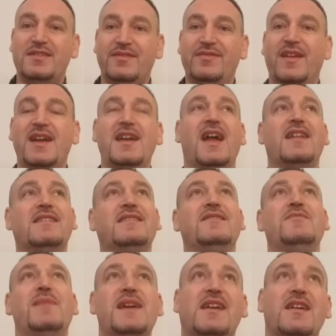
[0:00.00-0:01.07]
If I had
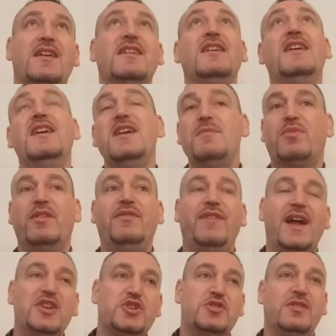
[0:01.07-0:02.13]
to make a
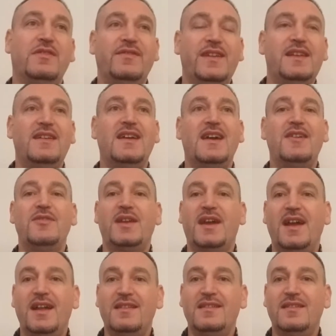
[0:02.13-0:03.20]
professional video and I
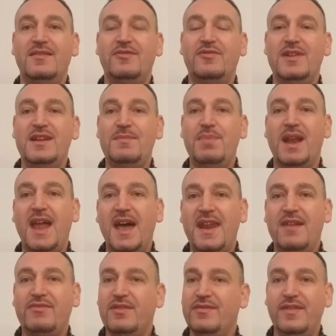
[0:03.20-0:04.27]
had to really plan
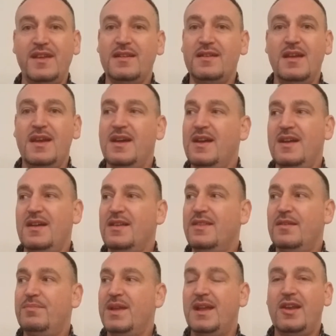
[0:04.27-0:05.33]
everything,
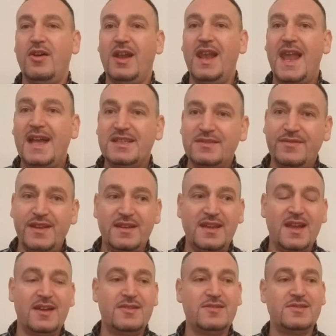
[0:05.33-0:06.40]
there'd be a lot less
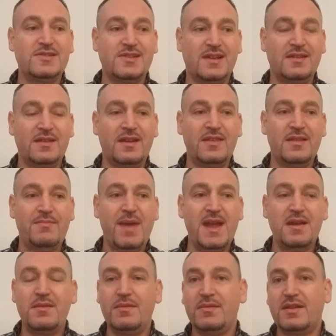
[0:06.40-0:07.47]
videos, and the
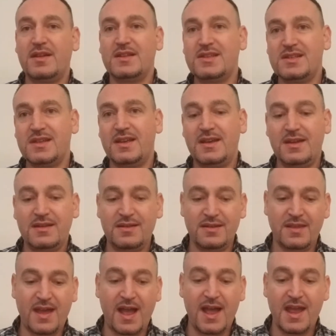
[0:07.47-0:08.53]
main concern
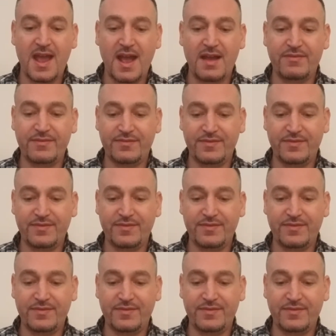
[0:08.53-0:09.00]
that I have